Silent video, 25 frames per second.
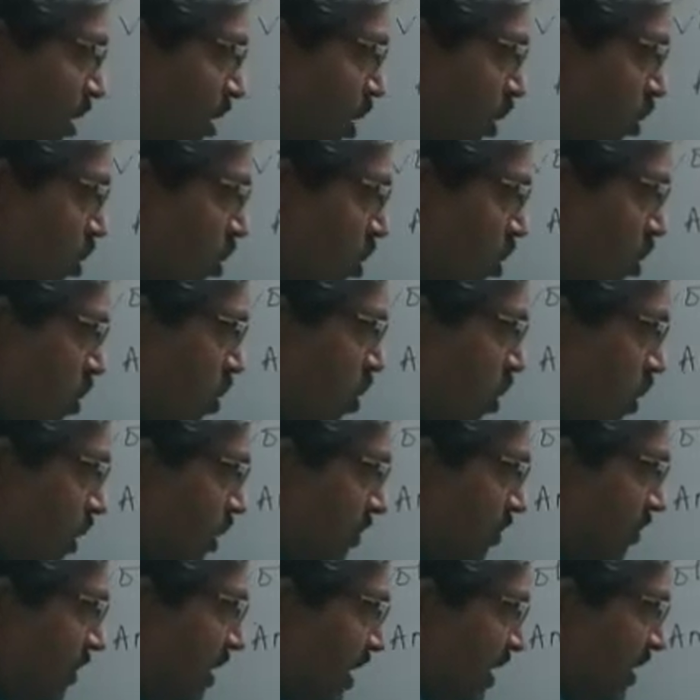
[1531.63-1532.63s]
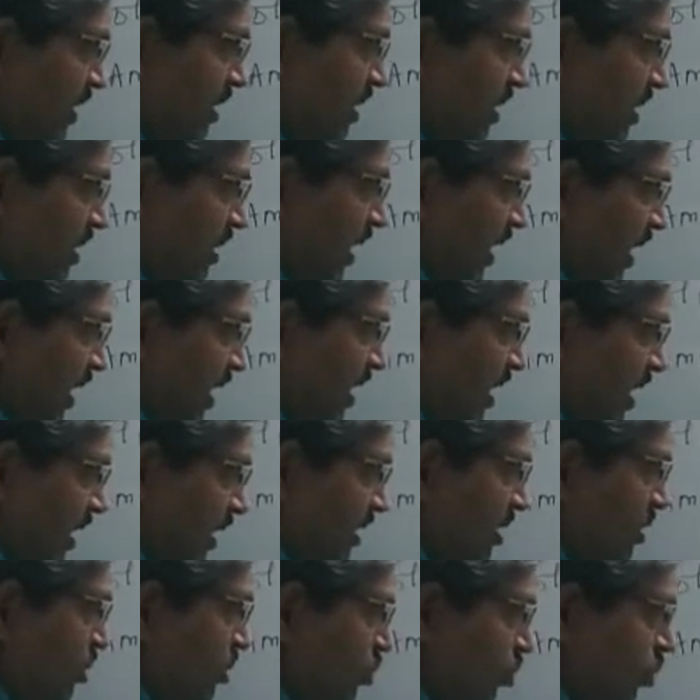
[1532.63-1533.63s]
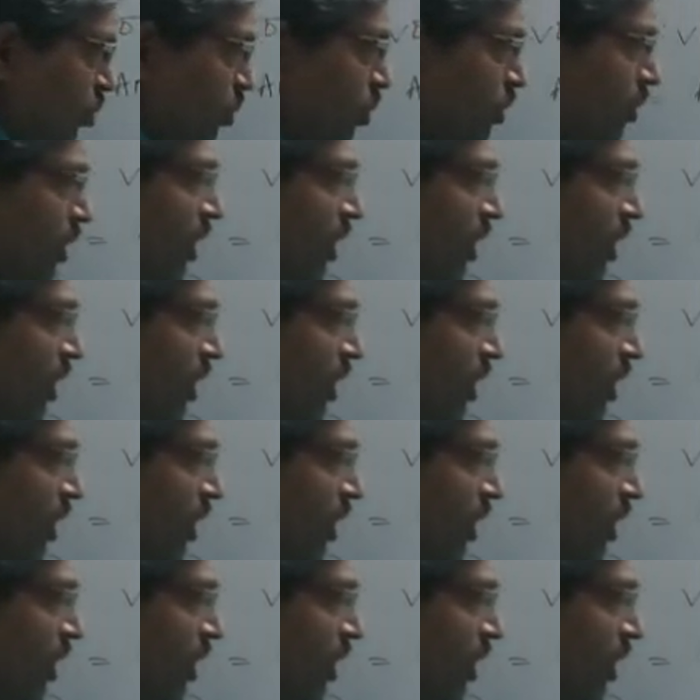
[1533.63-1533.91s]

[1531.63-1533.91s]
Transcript: kilovolt means 10 raised to